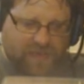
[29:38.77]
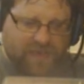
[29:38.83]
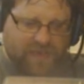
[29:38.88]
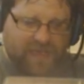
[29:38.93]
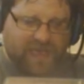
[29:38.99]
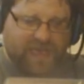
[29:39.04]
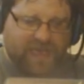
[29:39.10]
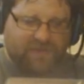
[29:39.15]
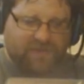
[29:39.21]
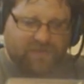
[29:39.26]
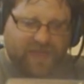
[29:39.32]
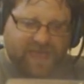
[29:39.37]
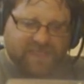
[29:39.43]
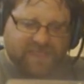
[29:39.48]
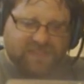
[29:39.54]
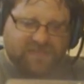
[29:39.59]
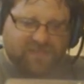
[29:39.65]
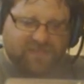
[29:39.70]
and
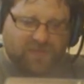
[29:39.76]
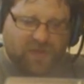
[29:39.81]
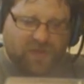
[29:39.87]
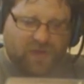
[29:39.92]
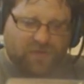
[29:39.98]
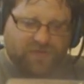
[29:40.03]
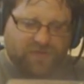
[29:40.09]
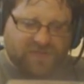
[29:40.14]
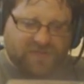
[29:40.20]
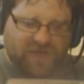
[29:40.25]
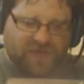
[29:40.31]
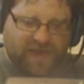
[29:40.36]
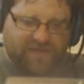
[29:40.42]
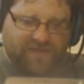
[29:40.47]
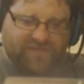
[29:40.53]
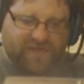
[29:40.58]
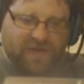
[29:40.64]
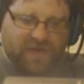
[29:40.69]
Maximum Overdrive,